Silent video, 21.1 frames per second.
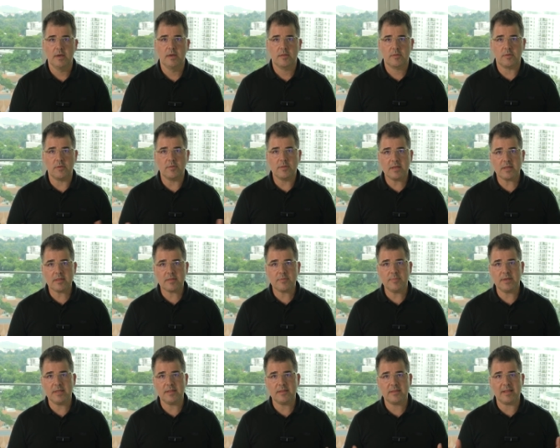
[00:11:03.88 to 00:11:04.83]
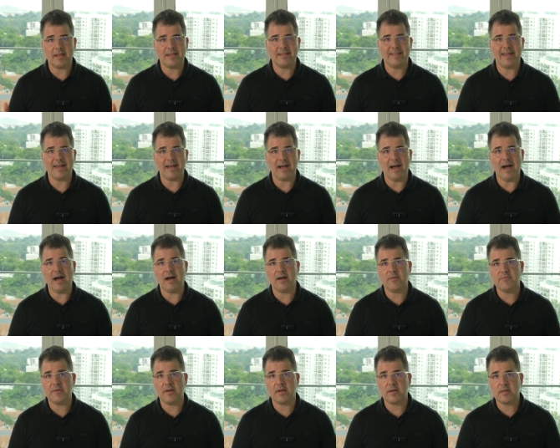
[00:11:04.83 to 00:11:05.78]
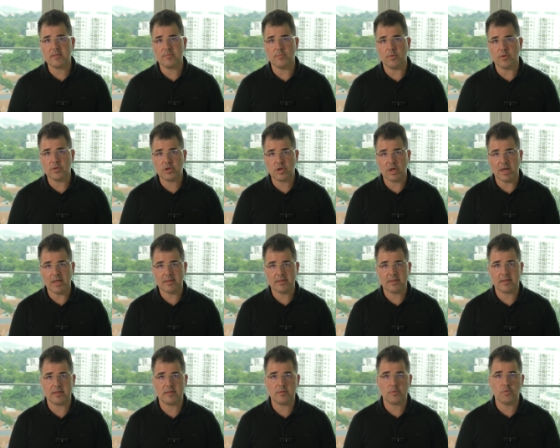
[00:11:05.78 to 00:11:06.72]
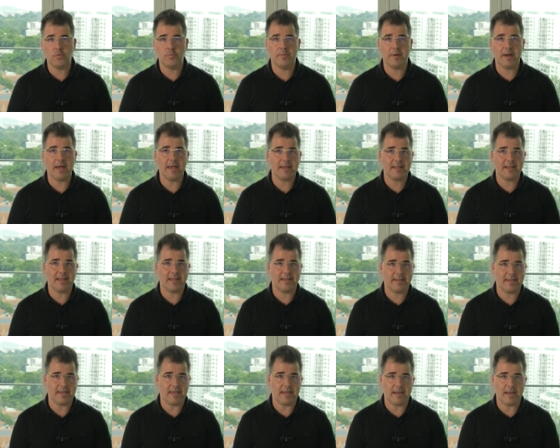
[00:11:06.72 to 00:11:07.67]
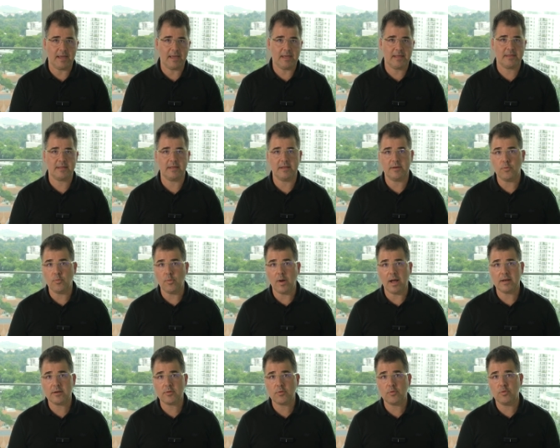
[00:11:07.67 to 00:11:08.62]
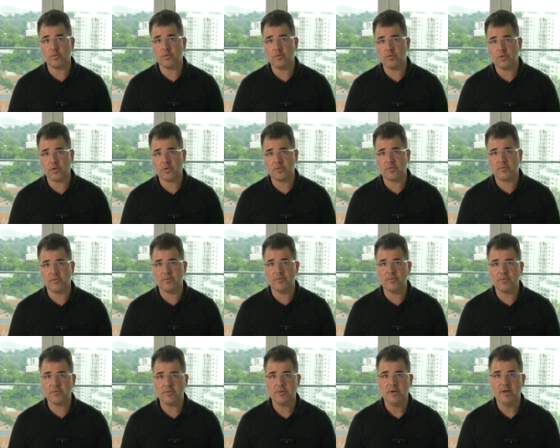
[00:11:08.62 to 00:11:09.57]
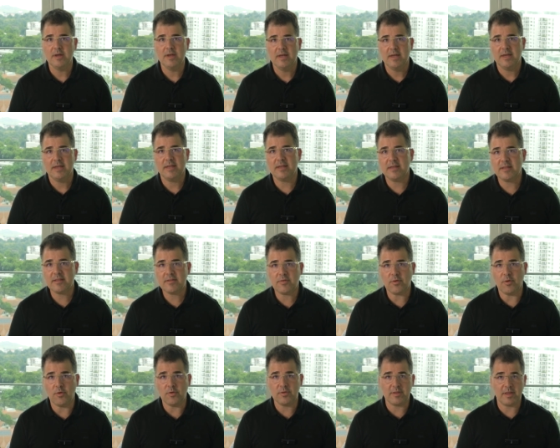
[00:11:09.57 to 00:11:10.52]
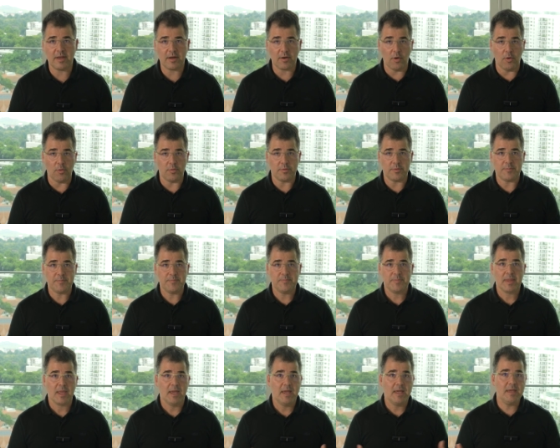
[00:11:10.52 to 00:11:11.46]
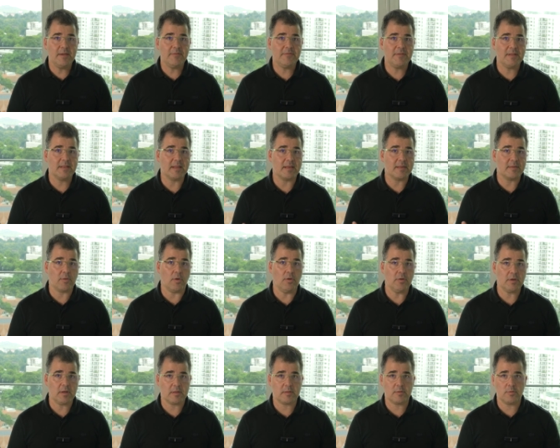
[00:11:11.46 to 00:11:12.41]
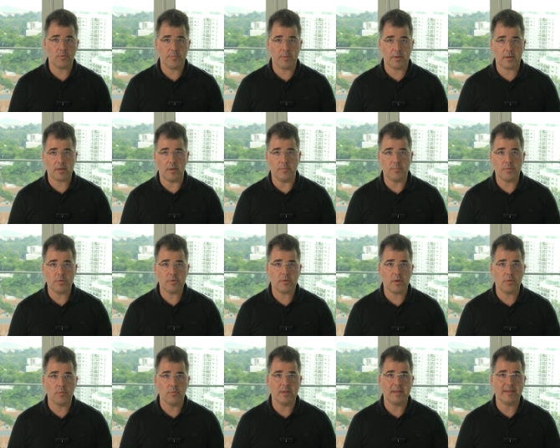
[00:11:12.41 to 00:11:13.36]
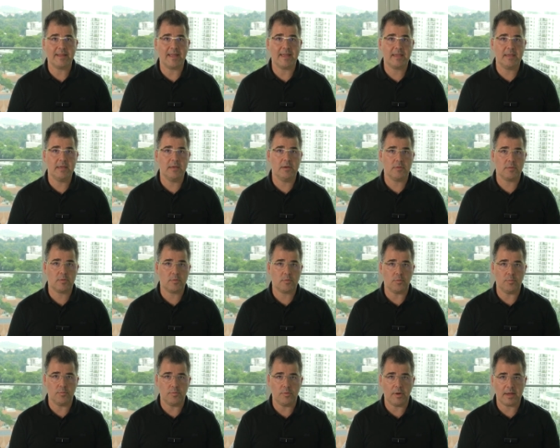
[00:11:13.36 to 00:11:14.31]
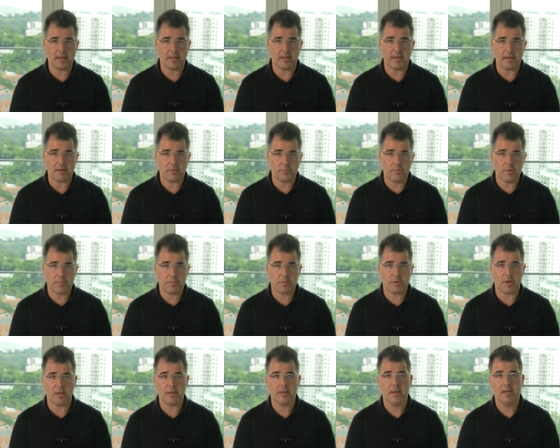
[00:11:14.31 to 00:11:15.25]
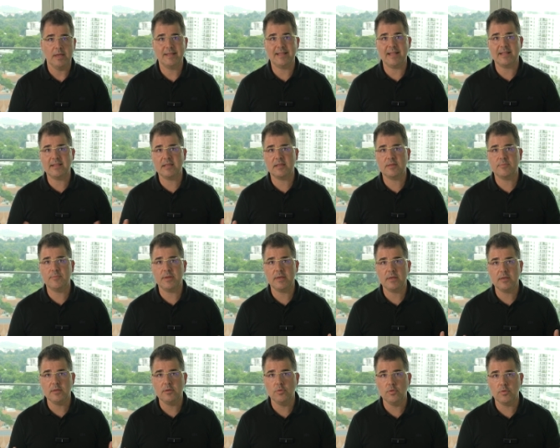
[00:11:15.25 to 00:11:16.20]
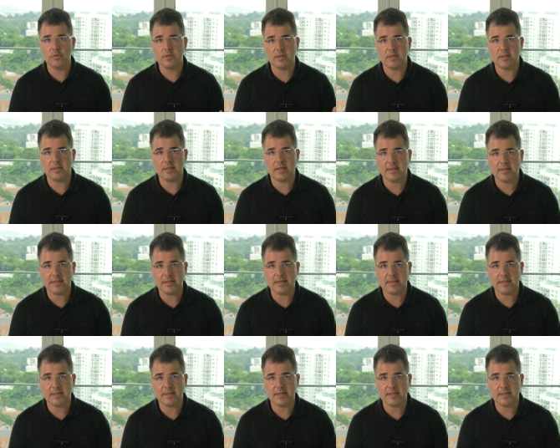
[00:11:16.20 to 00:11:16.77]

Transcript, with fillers: So this means that there are very small chances to break the TLS, and one could not do it on their own. Even the strongest supercomputer will take years to break the encryption that is being used in the